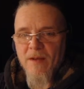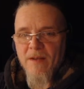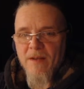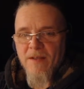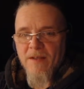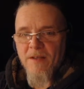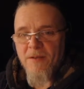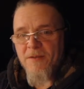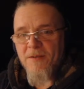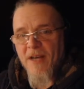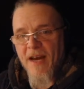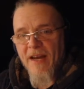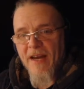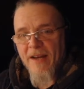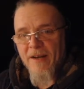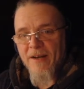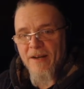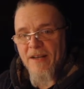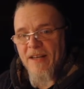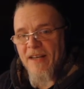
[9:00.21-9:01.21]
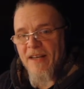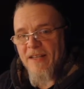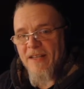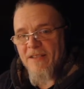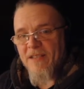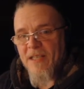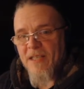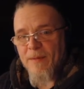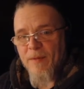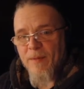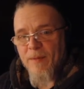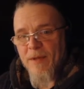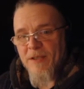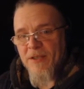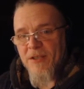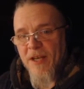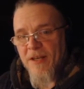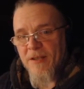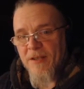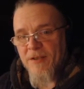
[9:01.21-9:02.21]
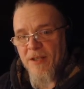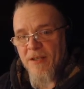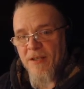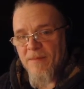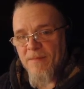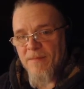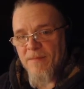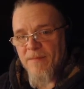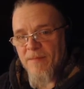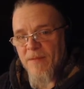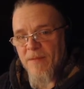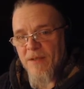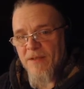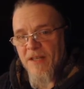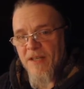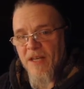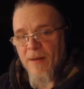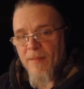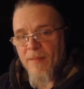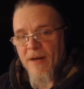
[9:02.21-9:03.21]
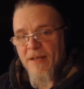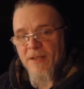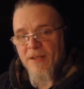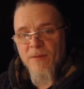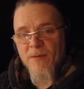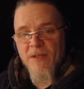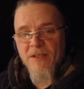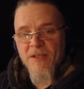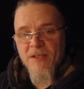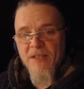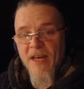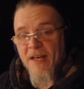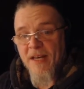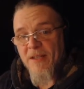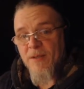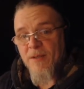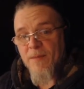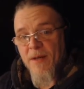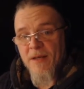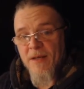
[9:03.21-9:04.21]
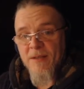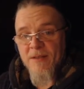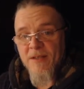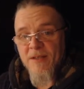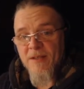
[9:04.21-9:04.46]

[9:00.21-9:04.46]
You're tired and can't summon much energy. You take a -1 status penalty